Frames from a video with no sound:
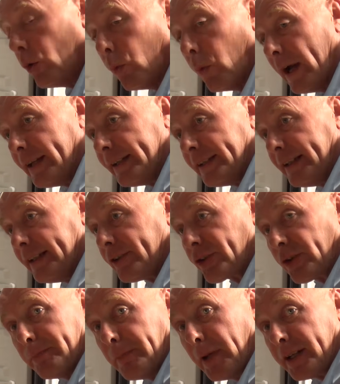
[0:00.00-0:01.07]
when it's
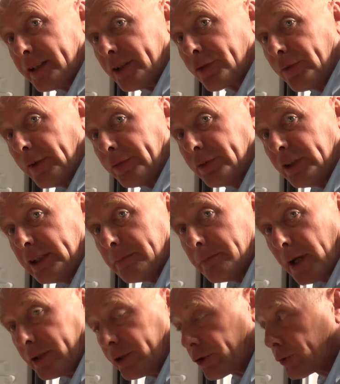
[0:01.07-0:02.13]
at minus fifteen,
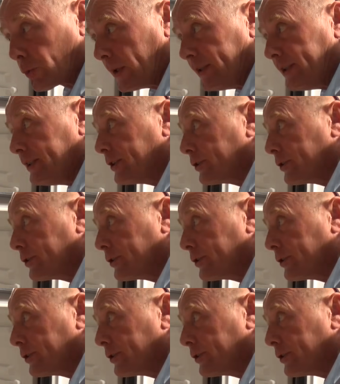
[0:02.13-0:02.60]
minus twenty